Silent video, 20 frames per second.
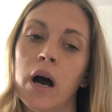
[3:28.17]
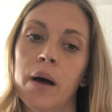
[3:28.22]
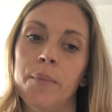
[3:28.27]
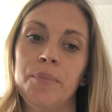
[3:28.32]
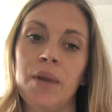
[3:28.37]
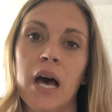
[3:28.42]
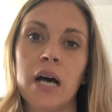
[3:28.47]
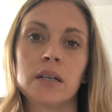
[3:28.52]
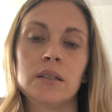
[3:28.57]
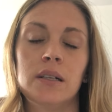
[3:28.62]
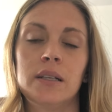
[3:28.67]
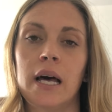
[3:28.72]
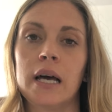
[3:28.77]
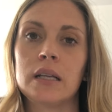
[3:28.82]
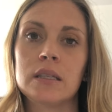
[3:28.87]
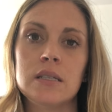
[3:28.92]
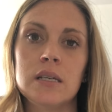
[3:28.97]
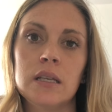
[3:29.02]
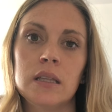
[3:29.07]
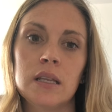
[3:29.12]
I'm not
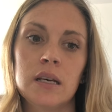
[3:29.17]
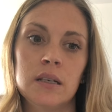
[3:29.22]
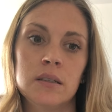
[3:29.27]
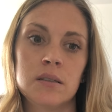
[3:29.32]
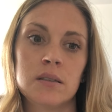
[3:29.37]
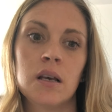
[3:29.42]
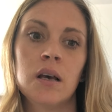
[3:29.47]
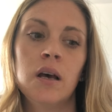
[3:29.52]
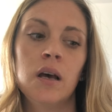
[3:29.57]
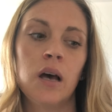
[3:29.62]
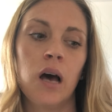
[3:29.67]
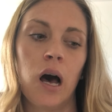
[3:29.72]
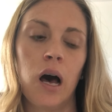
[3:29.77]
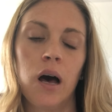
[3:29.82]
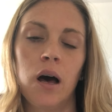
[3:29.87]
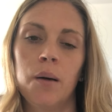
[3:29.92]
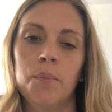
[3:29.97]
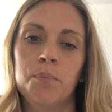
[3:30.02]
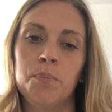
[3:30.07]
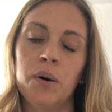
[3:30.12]
collecting this,
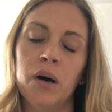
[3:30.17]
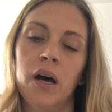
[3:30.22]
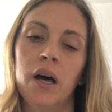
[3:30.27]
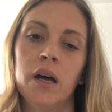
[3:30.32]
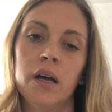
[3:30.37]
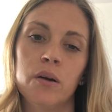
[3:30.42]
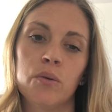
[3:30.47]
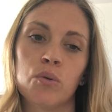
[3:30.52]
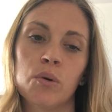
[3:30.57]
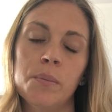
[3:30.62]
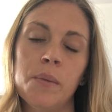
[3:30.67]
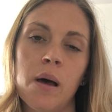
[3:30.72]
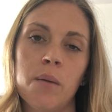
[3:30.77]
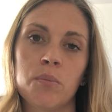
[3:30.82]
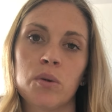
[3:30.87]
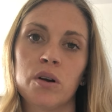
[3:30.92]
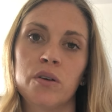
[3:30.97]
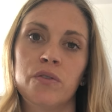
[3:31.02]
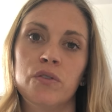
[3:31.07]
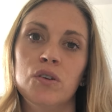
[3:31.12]
but
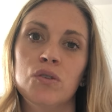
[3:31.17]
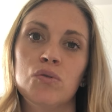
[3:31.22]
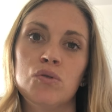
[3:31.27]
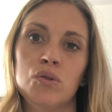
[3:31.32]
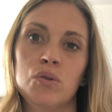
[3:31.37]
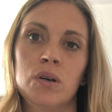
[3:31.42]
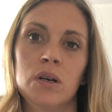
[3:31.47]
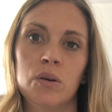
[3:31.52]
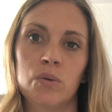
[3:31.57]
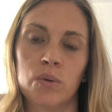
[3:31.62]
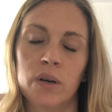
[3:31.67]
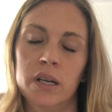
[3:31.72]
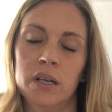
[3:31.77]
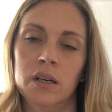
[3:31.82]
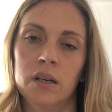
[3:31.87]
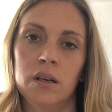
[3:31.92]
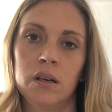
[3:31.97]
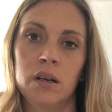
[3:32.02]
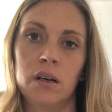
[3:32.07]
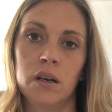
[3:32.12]
remember, if you do it
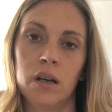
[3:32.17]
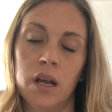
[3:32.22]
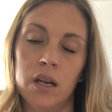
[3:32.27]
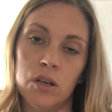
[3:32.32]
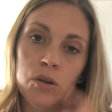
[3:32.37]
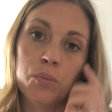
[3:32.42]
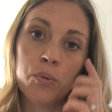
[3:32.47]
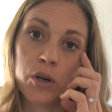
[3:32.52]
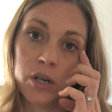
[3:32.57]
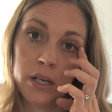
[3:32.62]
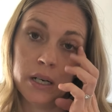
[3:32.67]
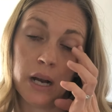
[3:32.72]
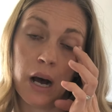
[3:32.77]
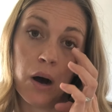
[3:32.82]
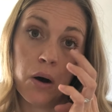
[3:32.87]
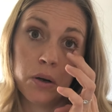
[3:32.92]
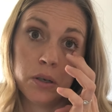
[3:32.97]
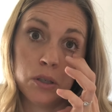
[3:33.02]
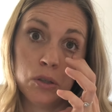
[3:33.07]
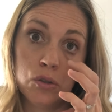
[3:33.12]
written and you print it
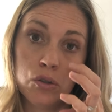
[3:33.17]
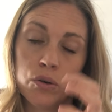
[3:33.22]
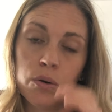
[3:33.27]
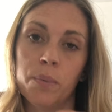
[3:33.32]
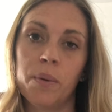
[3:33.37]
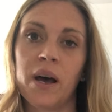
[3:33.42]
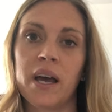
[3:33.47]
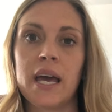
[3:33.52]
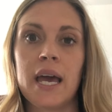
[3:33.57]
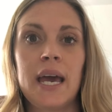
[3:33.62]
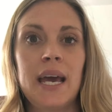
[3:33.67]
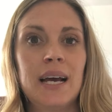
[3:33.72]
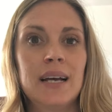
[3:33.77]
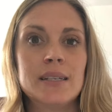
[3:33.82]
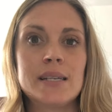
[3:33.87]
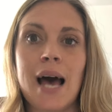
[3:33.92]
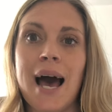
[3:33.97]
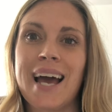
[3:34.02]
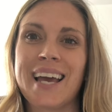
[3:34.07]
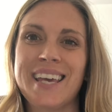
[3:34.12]
out and you do it by
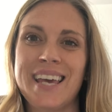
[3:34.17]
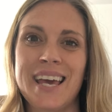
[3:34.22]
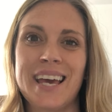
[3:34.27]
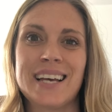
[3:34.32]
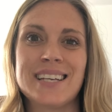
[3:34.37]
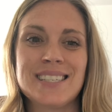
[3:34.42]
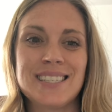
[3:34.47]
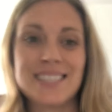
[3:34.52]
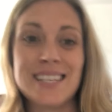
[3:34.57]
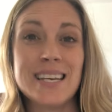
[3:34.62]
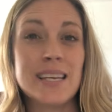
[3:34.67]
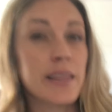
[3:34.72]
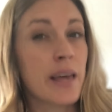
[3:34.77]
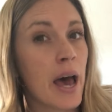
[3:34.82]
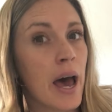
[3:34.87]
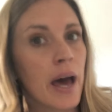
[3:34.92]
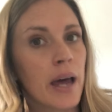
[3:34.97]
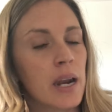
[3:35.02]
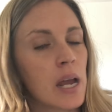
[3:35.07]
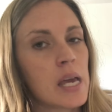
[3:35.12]
hand, I can't see
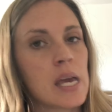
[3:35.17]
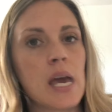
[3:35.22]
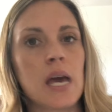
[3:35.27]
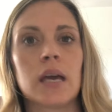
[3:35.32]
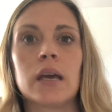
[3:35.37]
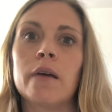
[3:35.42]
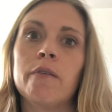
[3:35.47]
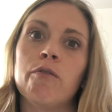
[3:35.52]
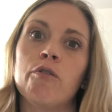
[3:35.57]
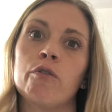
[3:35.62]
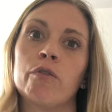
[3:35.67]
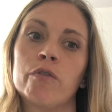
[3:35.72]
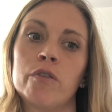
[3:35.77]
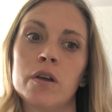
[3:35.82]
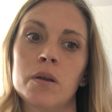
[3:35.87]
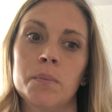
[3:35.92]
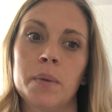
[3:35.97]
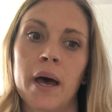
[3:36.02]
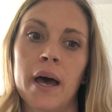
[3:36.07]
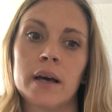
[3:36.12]
that and I can't give you
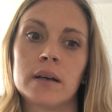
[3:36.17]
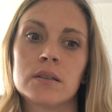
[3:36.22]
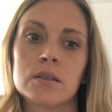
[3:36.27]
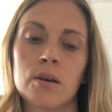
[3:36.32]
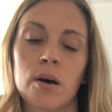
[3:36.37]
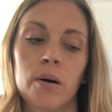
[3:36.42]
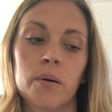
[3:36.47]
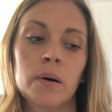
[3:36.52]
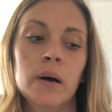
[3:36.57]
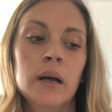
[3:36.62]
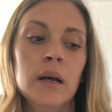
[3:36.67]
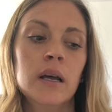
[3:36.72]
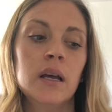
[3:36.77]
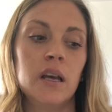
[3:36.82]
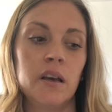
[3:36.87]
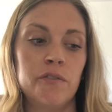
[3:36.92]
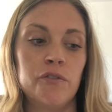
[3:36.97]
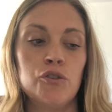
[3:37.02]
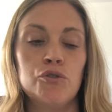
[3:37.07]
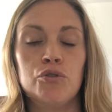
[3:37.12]
feedback. So
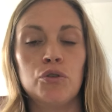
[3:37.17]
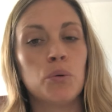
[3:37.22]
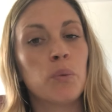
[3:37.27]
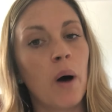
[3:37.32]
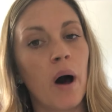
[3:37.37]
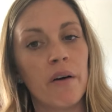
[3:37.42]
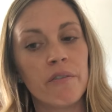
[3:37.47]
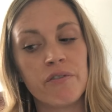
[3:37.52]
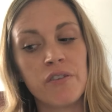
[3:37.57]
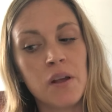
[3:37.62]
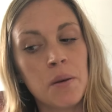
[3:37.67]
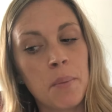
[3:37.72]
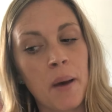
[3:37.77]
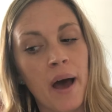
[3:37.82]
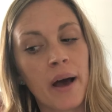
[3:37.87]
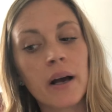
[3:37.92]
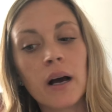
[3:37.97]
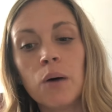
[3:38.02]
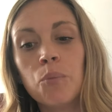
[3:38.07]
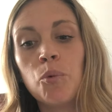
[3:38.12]
if you do want
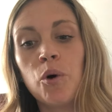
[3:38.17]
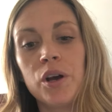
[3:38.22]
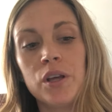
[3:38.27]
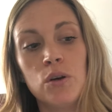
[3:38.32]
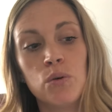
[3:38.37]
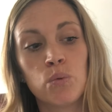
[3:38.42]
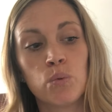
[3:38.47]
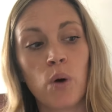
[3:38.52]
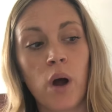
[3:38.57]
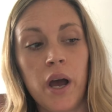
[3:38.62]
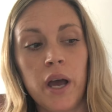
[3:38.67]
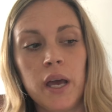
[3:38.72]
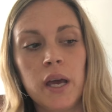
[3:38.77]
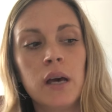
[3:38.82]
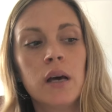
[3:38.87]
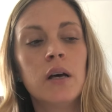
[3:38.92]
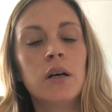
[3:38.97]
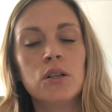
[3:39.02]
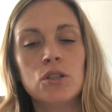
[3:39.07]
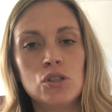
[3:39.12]
feedback on what you
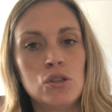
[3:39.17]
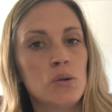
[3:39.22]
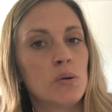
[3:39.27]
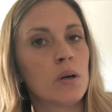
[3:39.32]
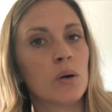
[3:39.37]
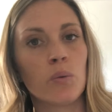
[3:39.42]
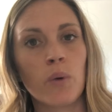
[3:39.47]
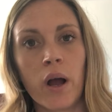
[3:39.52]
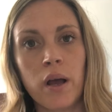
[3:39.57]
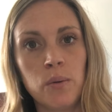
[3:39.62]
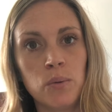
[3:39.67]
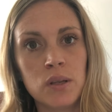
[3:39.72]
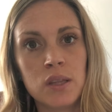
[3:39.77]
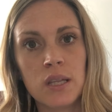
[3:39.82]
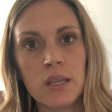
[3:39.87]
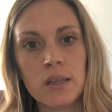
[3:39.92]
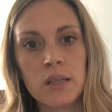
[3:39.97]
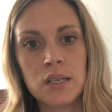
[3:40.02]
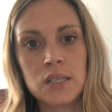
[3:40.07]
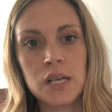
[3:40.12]
write, do it right
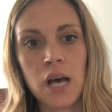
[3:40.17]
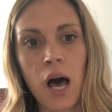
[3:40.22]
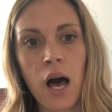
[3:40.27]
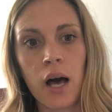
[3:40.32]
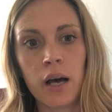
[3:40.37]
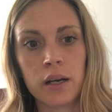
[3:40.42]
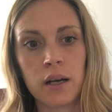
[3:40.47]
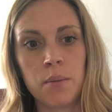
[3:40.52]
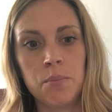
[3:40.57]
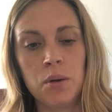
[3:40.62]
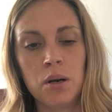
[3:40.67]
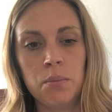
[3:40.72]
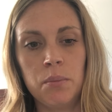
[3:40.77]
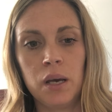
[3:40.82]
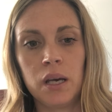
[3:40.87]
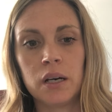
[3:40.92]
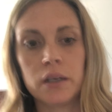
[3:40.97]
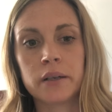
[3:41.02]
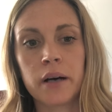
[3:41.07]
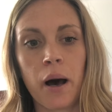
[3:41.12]
within the doc. I'm going to
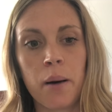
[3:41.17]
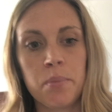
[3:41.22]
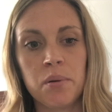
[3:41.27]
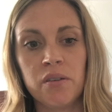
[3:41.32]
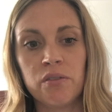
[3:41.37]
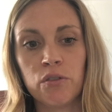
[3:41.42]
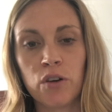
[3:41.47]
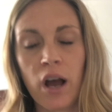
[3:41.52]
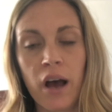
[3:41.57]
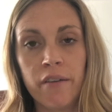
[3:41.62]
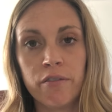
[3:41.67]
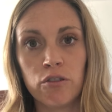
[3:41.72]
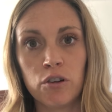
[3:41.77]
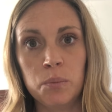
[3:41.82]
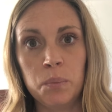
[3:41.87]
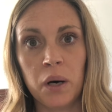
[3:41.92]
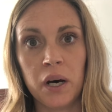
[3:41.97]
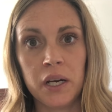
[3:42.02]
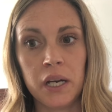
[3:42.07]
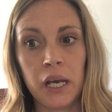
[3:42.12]
make a copy for
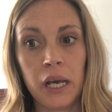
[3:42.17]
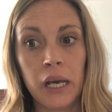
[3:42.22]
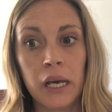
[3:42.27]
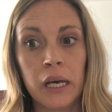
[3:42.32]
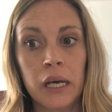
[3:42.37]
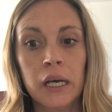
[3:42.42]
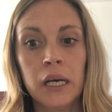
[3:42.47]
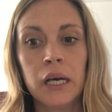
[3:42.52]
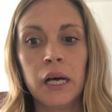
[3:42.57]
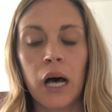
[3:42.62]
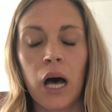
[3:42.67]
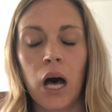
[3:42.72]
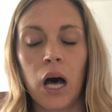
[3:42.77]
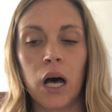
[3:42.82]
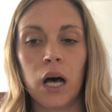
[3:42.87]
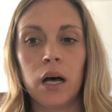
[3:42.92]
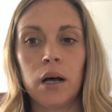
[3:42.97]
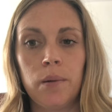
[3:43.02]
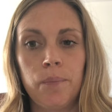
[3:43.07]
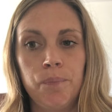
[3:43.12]
everybody,
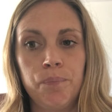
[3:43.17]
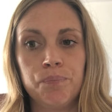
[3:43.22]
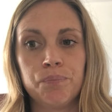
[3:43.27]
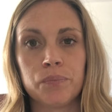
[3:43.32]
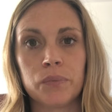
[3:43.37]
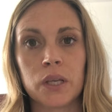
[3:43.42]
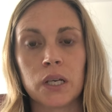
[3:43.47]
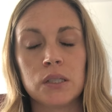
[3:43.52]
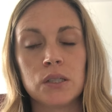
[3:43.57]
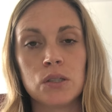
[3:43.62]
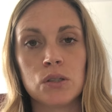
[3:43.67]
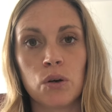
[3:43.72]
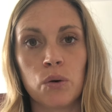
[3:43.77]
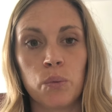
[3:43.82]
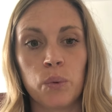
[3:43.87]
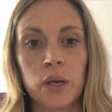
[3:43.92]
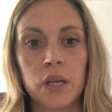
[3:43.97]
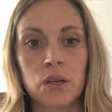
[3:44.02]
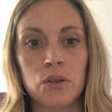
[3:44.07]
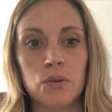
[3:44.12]
so
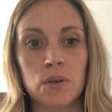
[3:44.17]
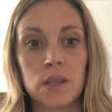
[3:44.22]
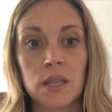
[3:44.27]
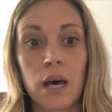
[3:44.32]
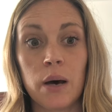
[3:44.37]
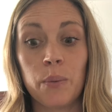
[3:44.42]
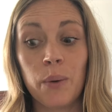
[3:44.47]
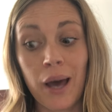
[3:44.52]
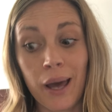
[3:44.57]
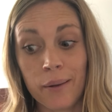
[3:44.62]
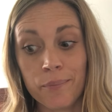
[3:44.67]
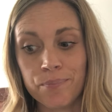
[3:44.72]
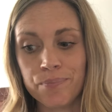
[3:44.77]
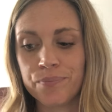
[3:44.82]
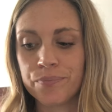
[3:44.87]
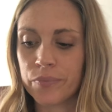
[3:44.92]
we can do it that way.